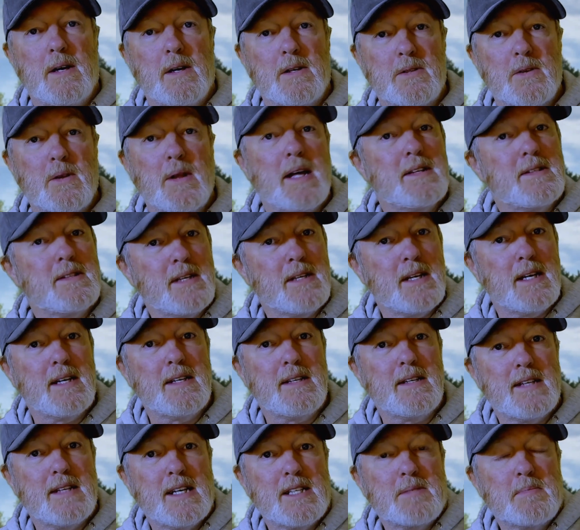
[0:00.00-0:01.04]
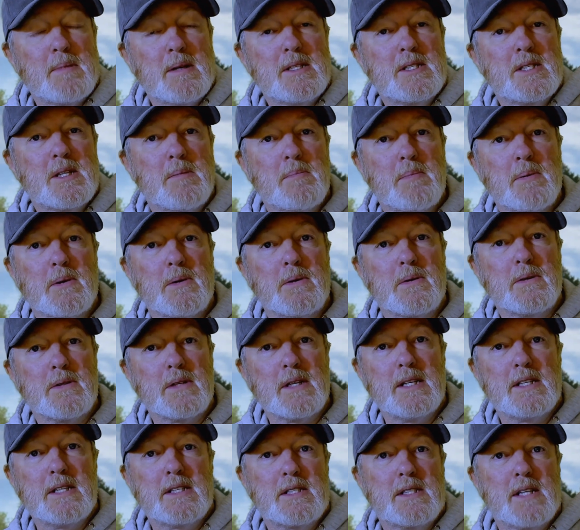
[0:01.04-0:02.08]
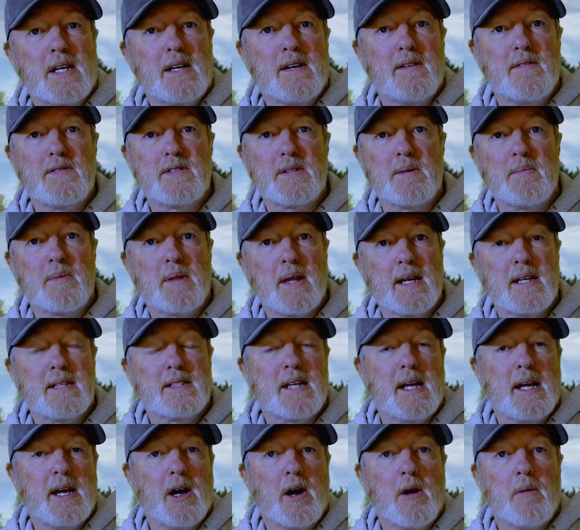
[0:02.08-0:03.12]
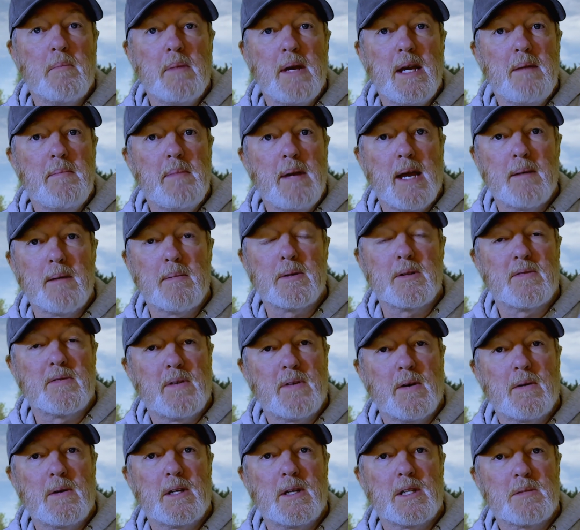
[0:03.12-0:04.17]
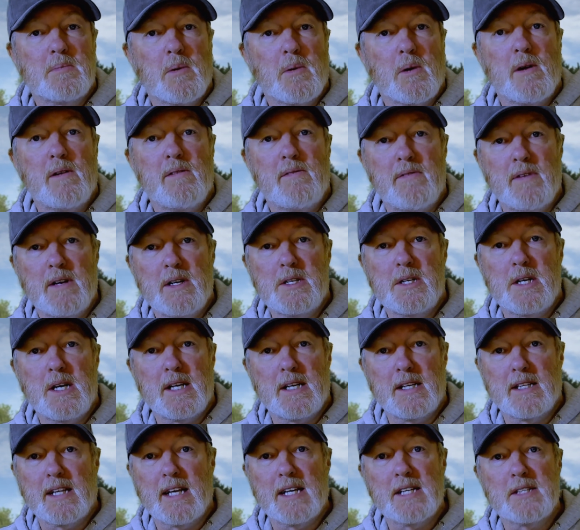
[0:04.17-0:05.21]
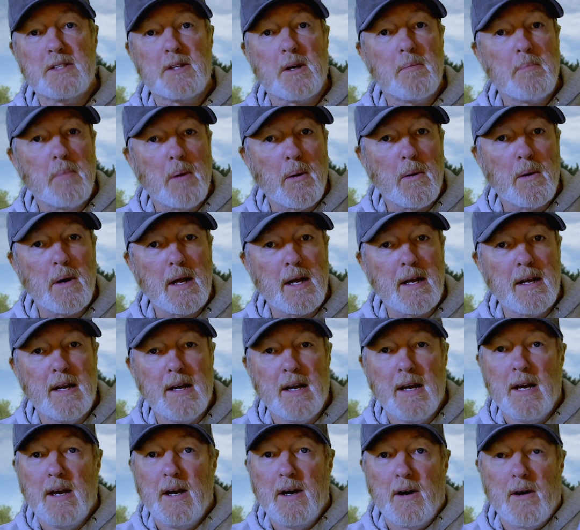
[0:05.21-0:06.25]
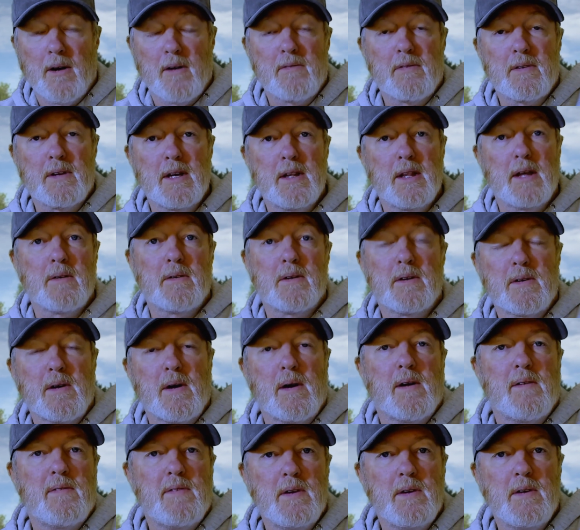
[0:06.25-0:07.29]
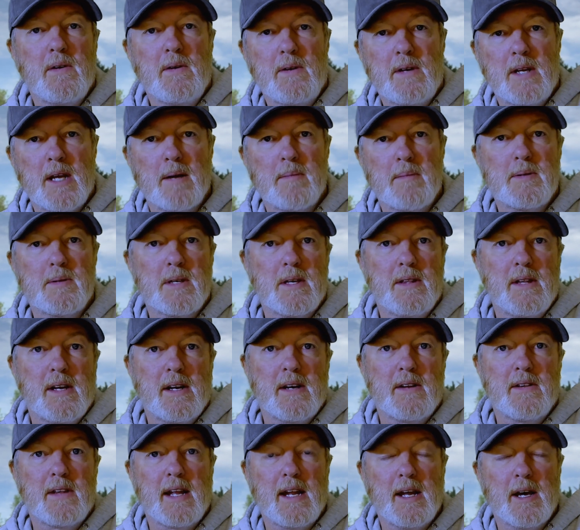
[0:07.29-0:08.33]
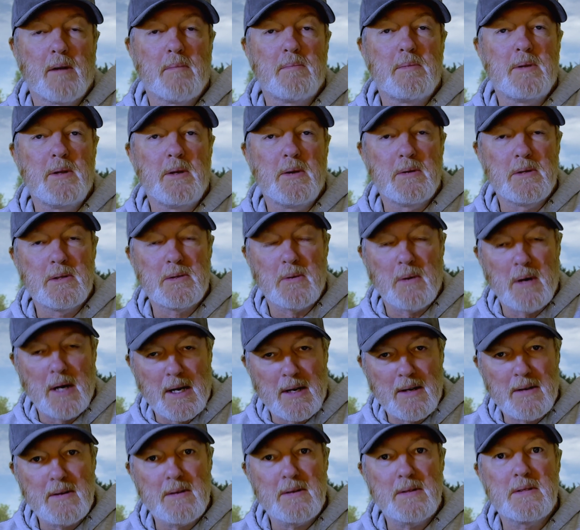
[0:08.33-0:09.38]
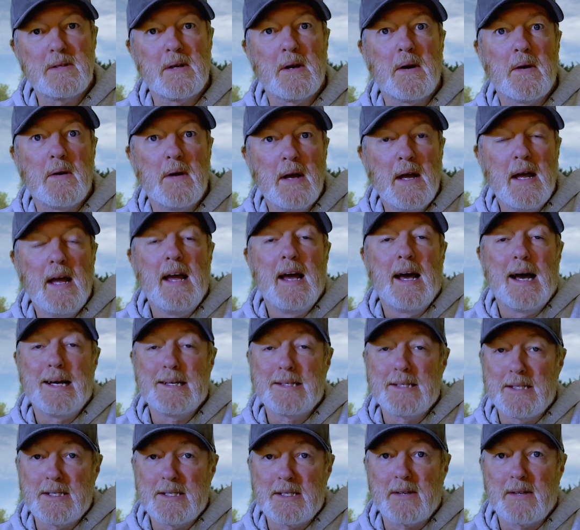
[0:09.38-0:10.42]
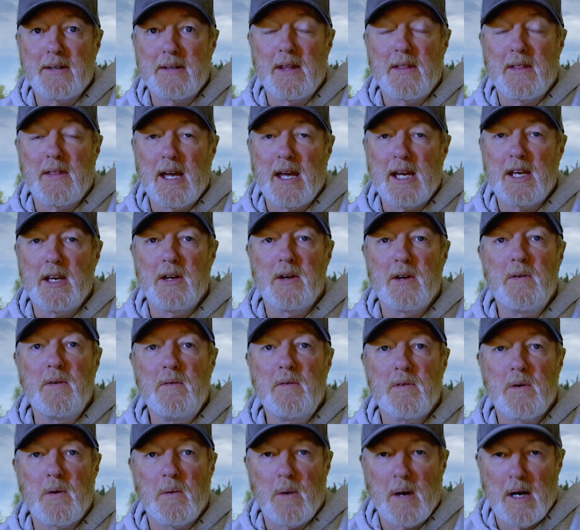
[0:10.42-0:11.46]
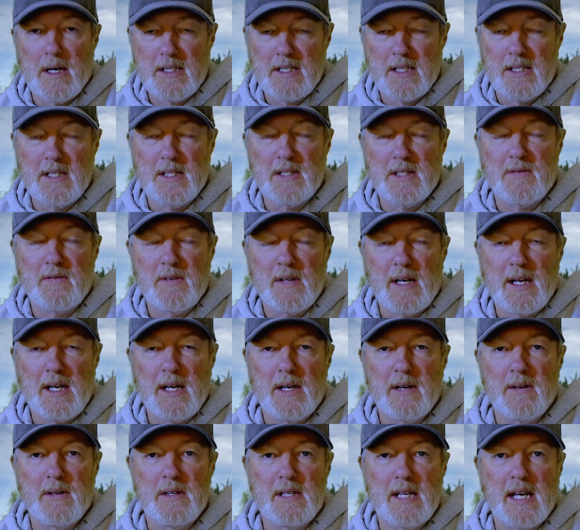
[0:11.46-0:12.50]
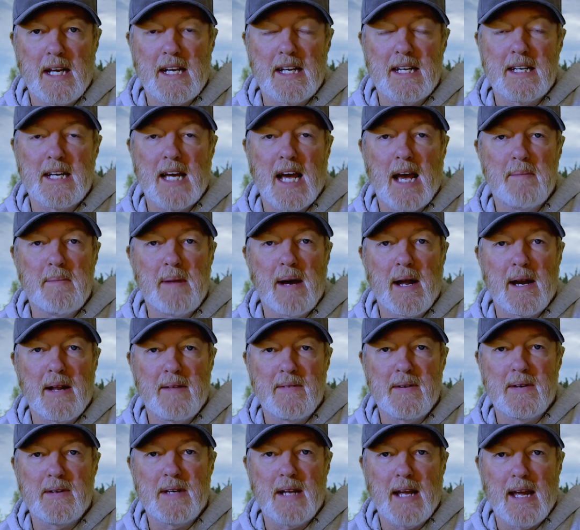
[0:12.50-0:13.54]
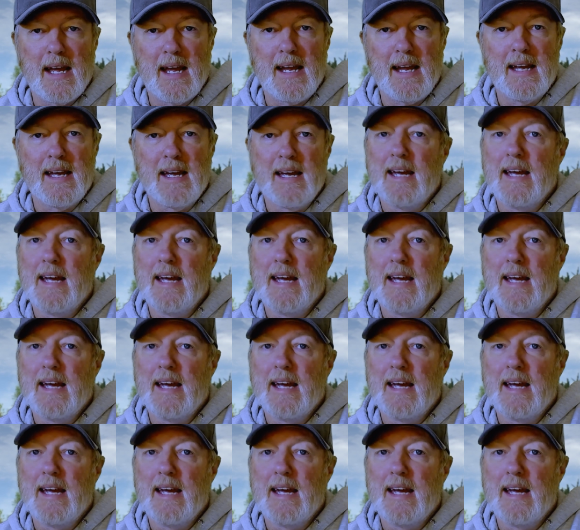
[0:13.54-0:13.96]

So that's it. That's my simple list of some things that help me be able to focus more on fishing and less on boating. Hopefully there were a few tips in there that helped you as well. So I sincerely thank you for watching this video and taking time out of your day.